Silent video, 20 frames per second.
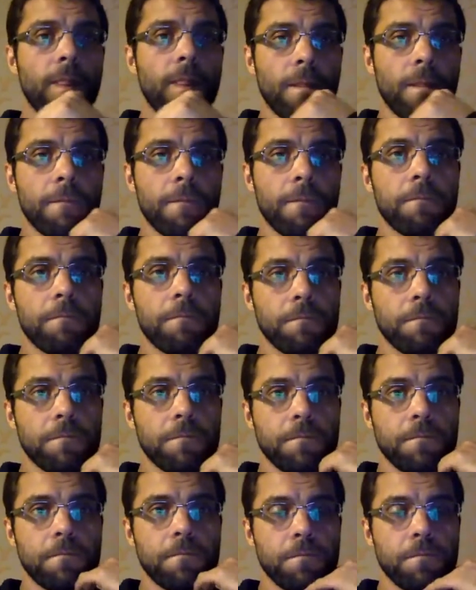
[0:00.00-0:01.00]
So
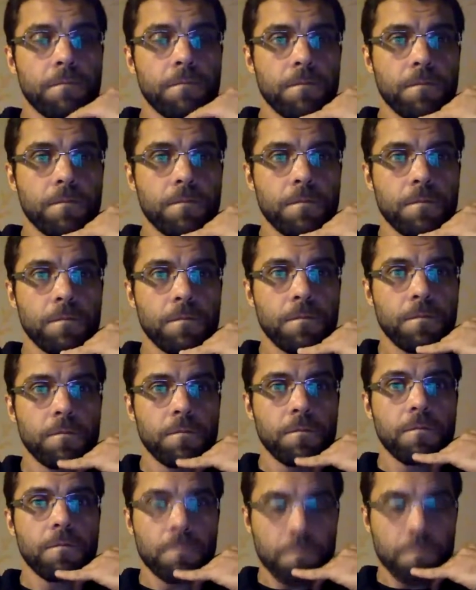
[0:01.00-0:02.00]

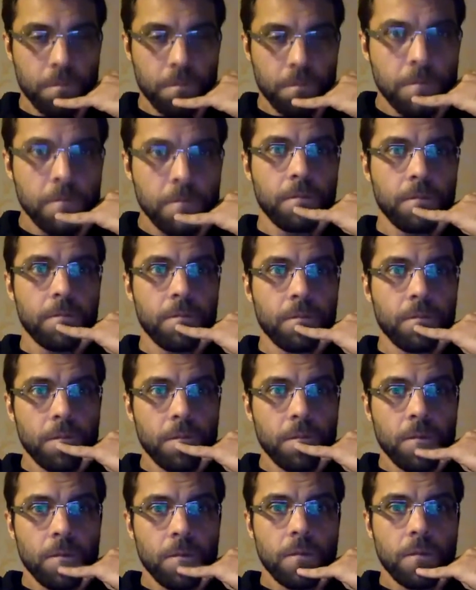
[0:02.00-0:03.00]
if you're good, I'm gonna
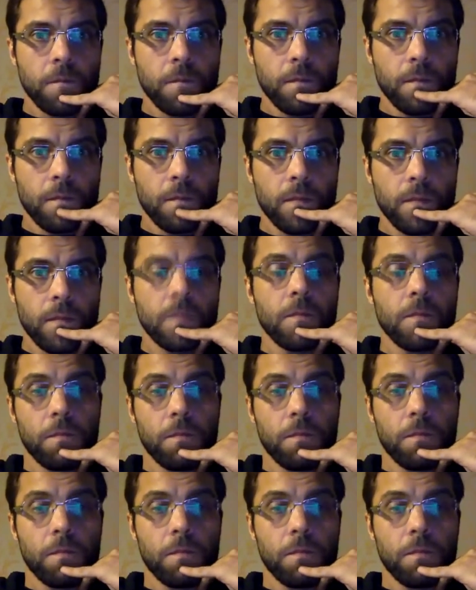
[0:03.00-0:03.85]
start with the next question.